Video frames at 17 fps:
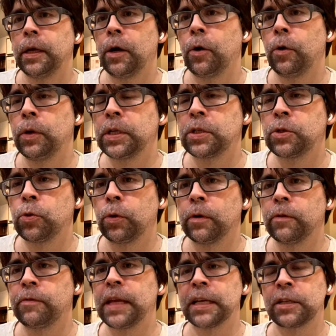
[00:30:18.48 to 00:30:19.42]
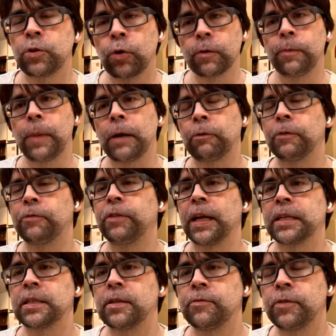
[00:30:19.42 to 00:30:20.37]
you know, sort of that's my
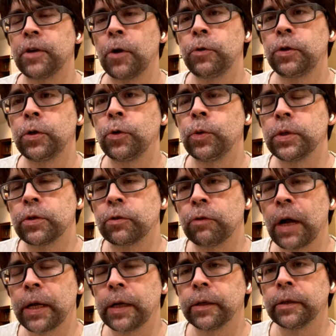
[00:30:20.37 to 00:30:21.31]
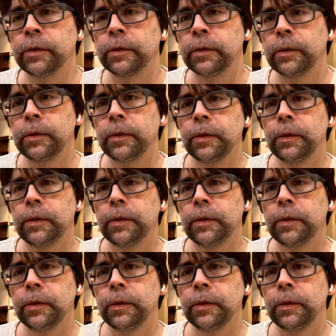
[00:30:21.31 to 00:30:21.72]
reflexive go to as a writer.